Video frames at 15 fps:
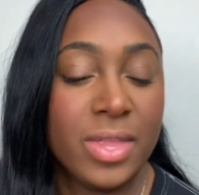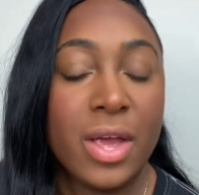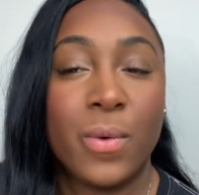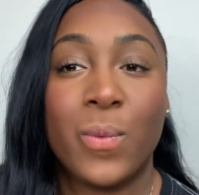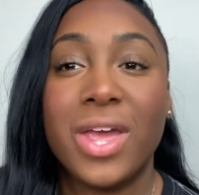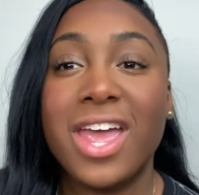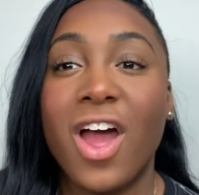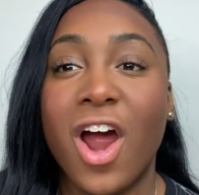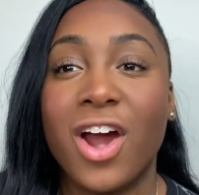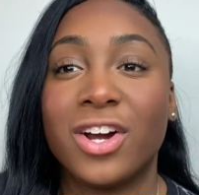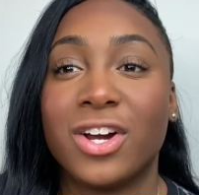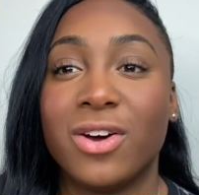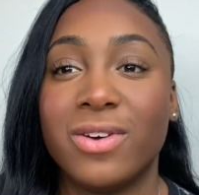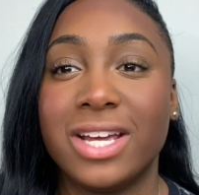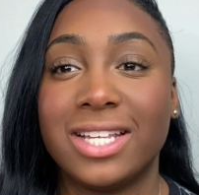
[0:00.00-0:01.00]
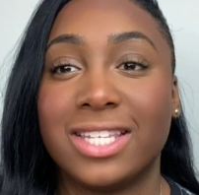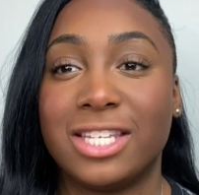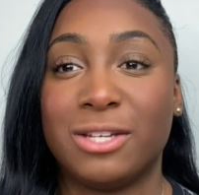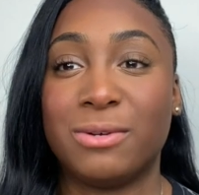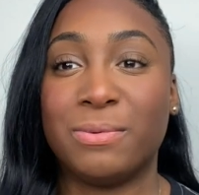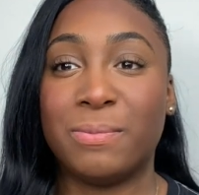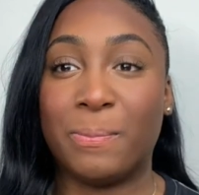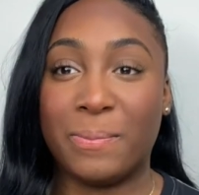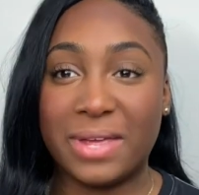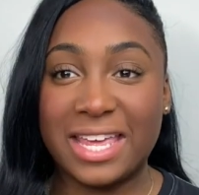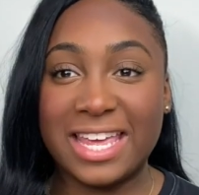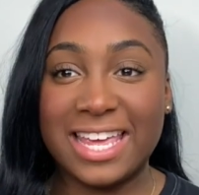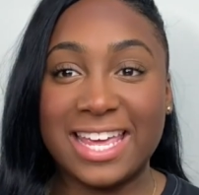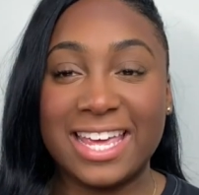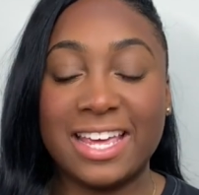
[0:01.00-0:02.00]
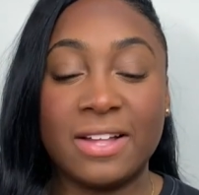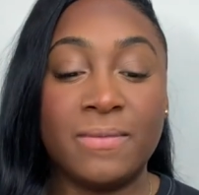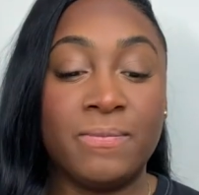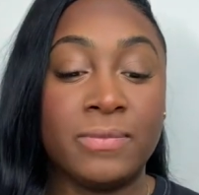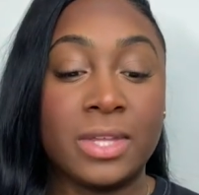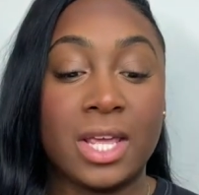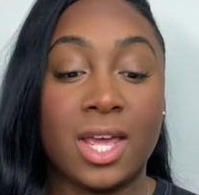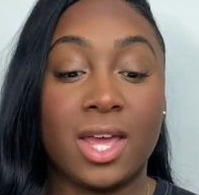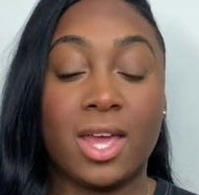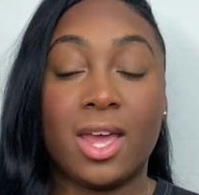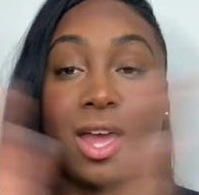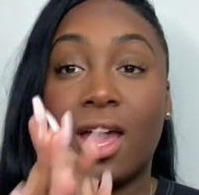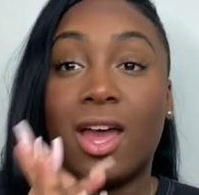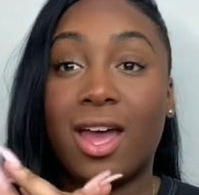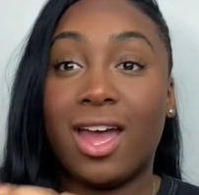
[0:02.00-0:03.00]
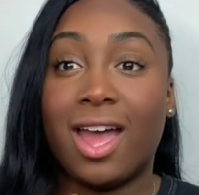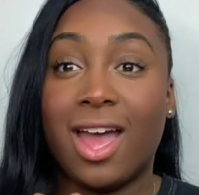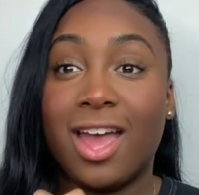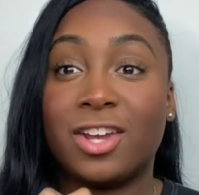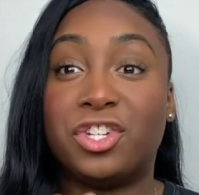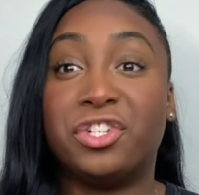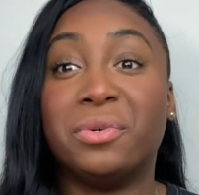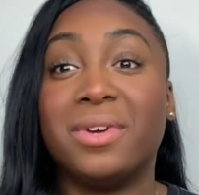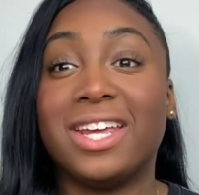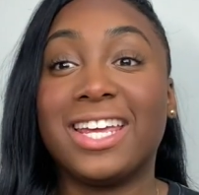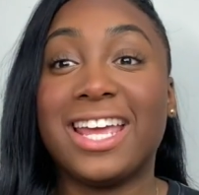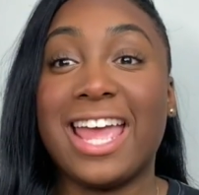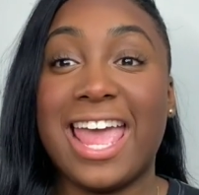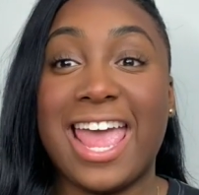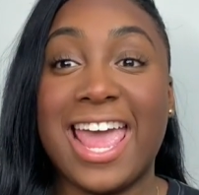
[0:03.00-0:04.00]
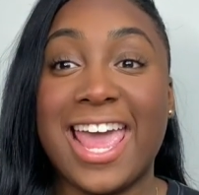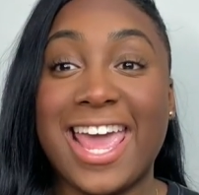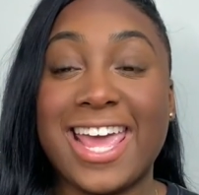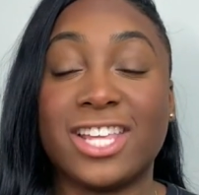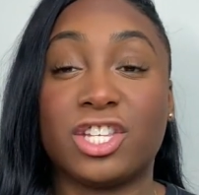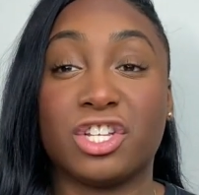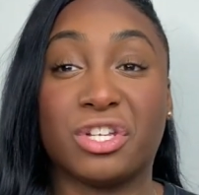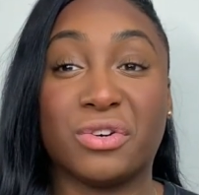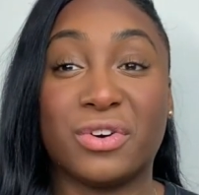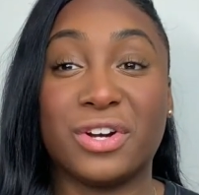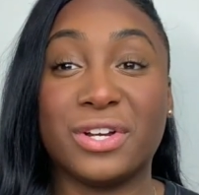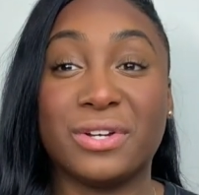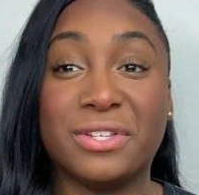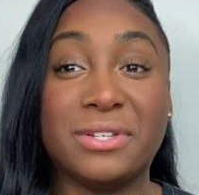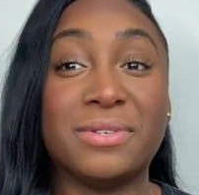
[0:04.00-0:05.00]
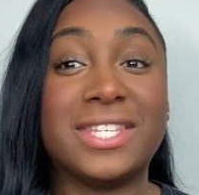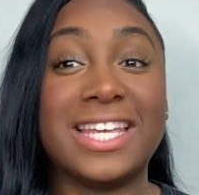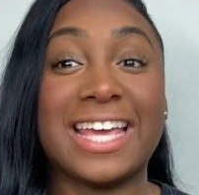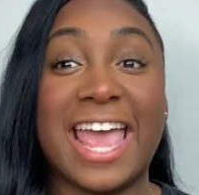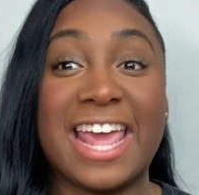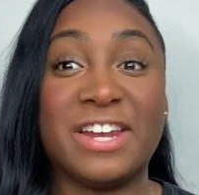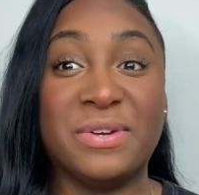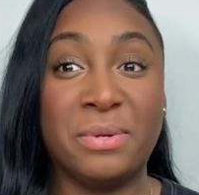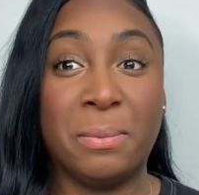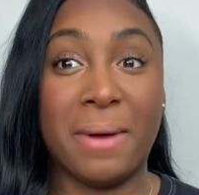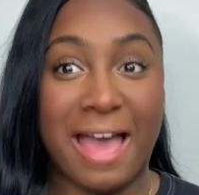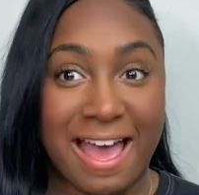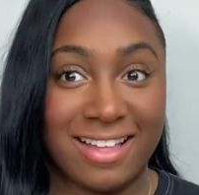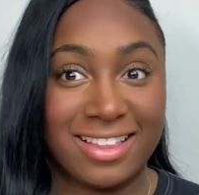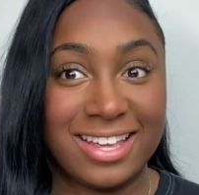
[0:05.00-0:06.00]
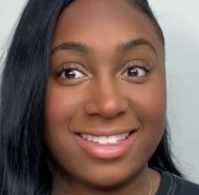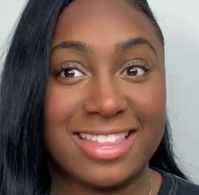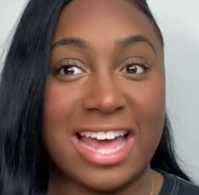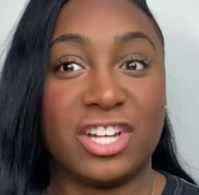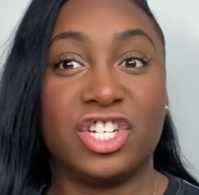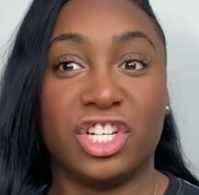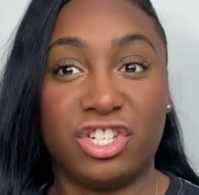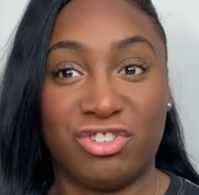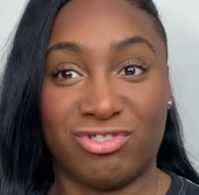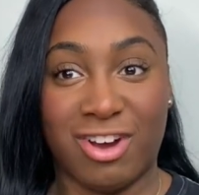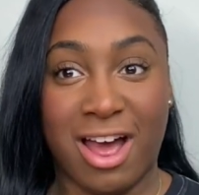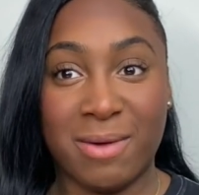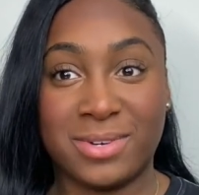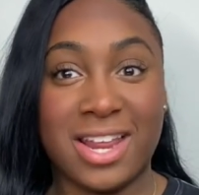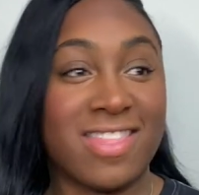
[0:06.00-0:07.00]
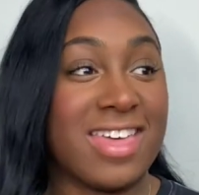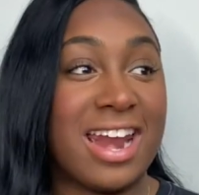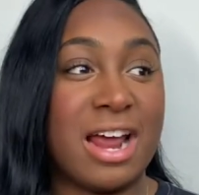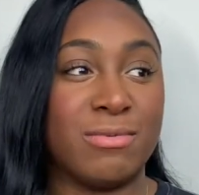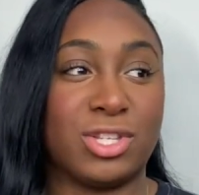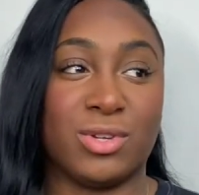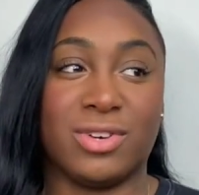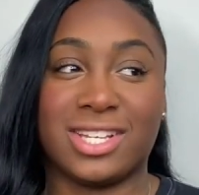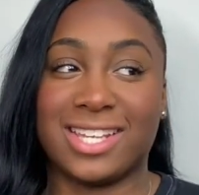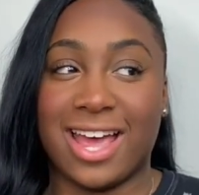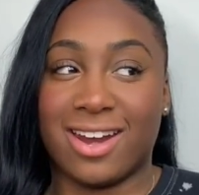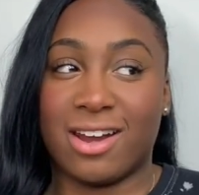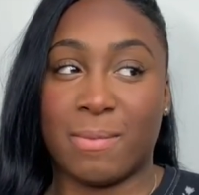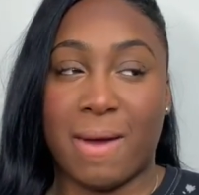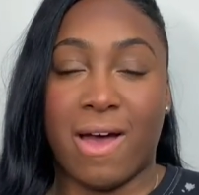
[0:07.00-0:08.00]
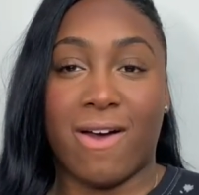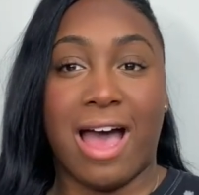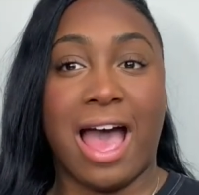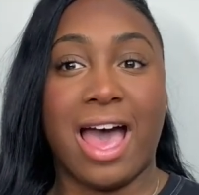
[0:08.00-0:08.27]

we are going to be doing a tutorial using a new palette that just dropped that I'm so excited about.